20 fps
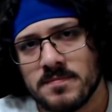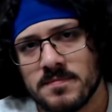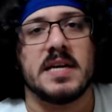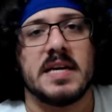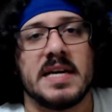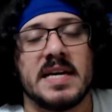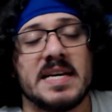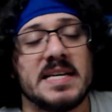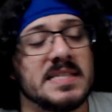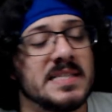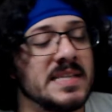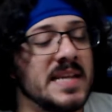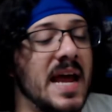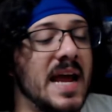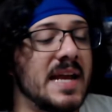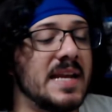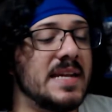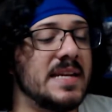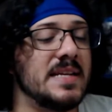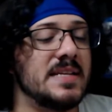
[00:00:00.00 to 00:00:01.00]
His
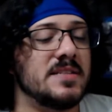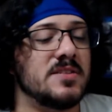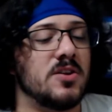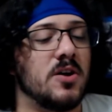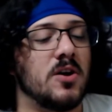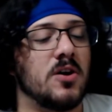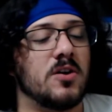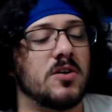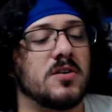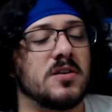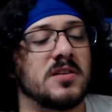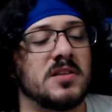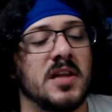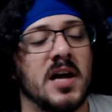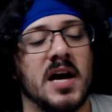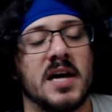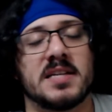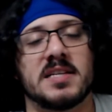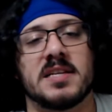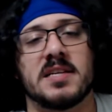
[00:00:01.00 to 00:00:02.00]
90s are a
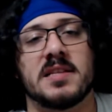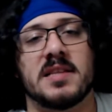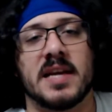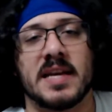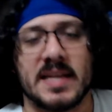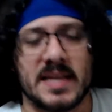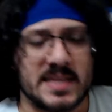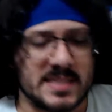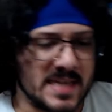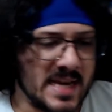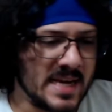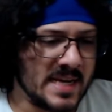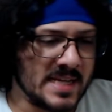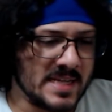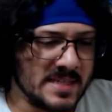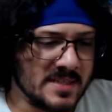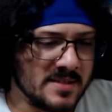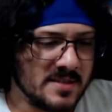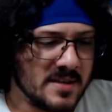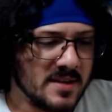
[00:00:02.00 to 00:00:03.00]
lot like his
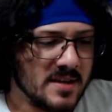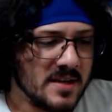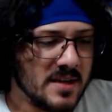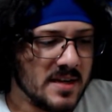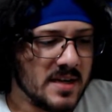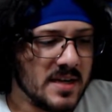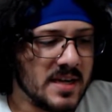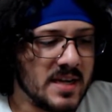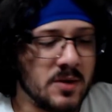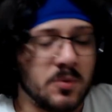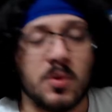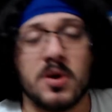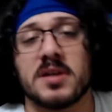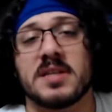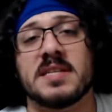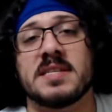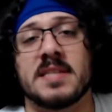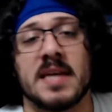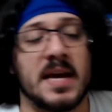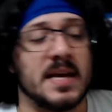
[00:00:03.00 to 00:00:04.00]
80s. He worked
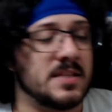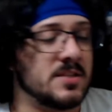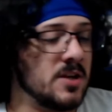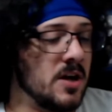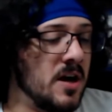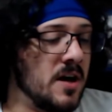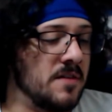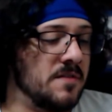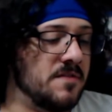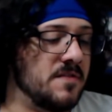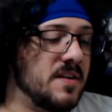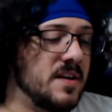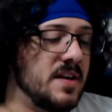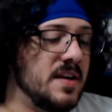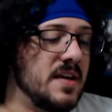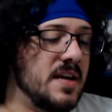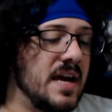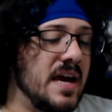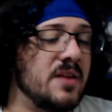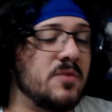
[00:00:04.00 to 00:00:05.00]
his ass off
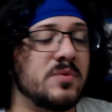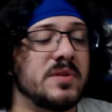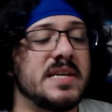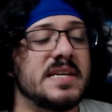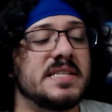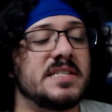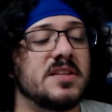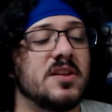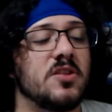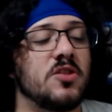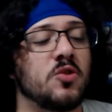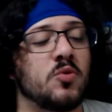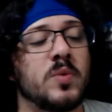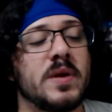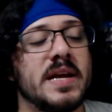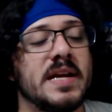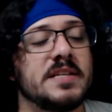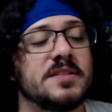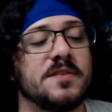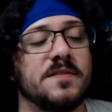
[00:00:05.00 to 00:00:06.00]
and released
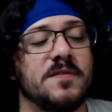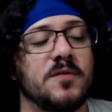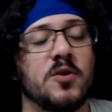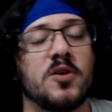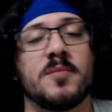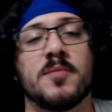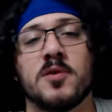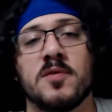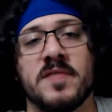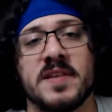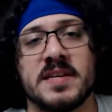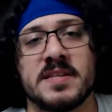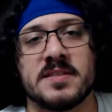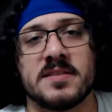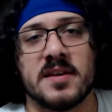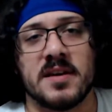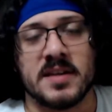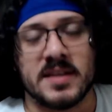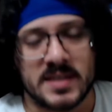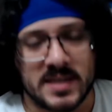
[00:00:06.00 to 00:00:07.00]
3 to 4 movies
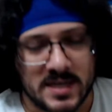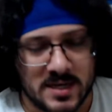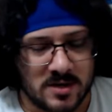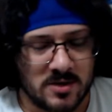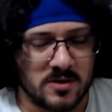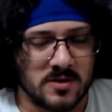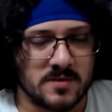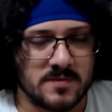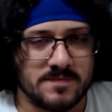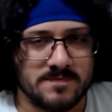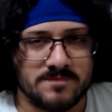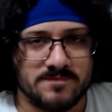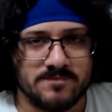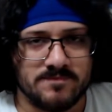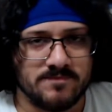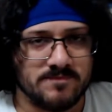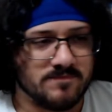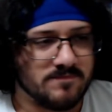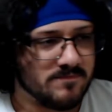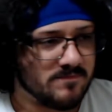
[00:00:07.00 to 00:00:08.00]
a year.
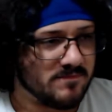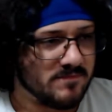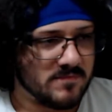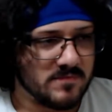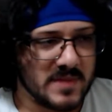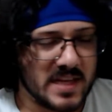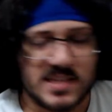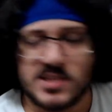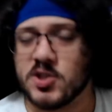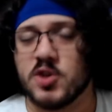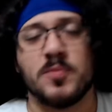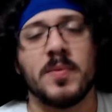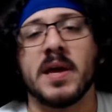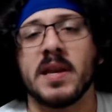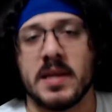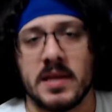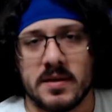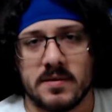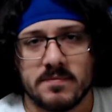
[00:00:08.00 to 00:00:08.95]
That's too many.